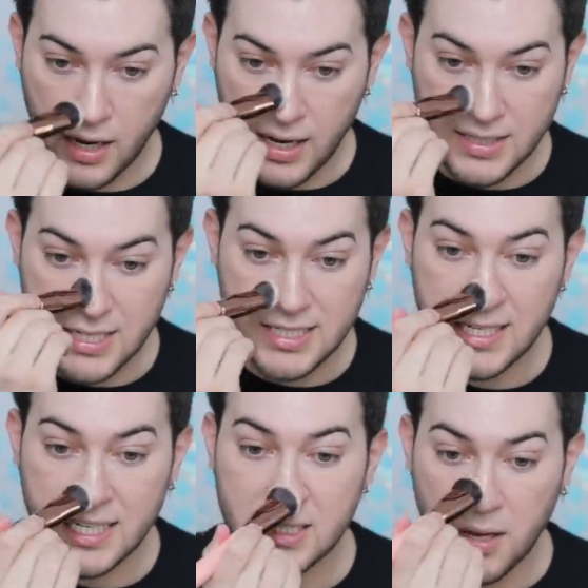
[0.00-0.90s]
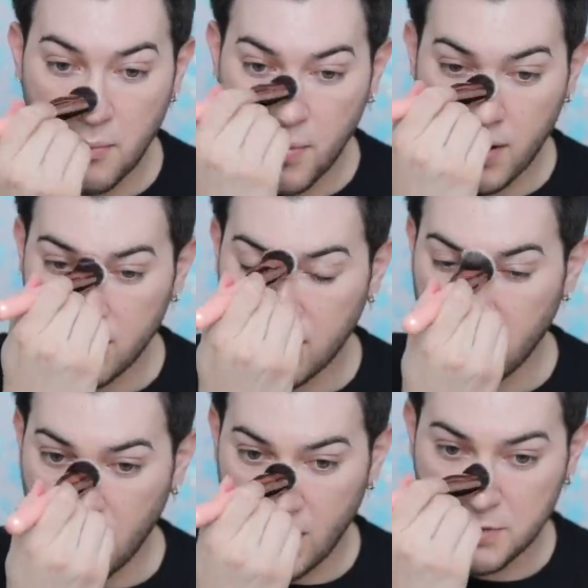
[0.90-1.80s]
And it has a sixth month
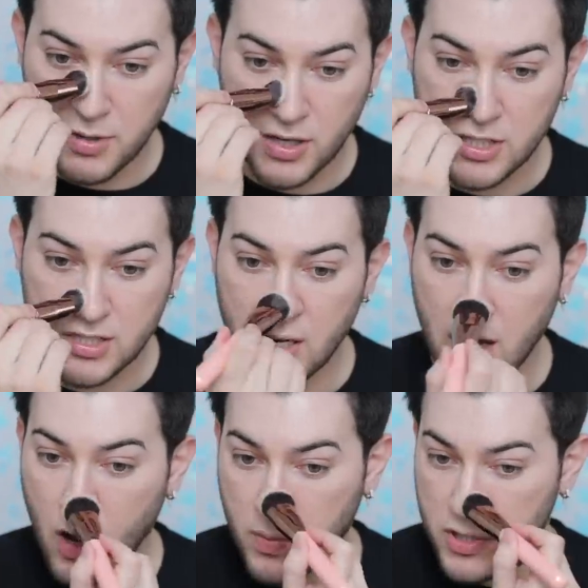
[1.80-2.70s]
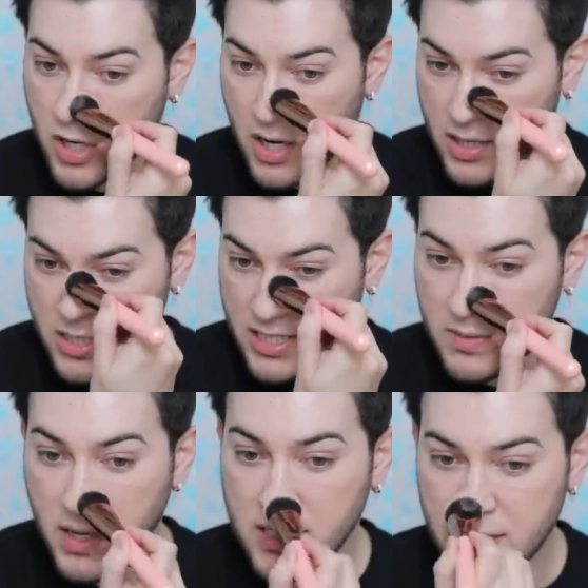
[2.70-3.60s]
Expiration Open Jar.
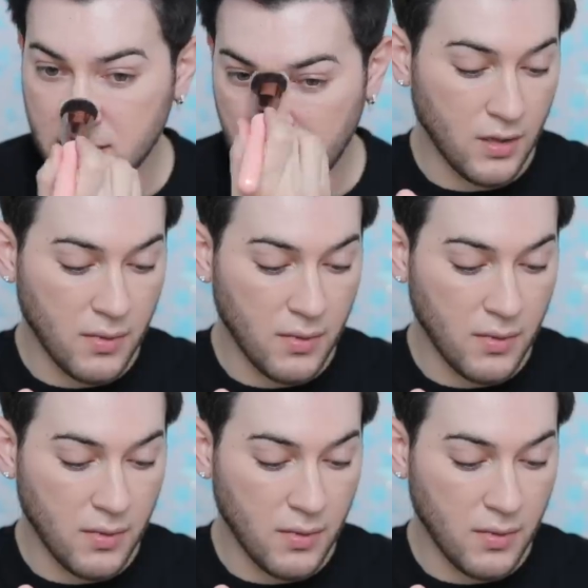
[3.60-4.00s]
Six months.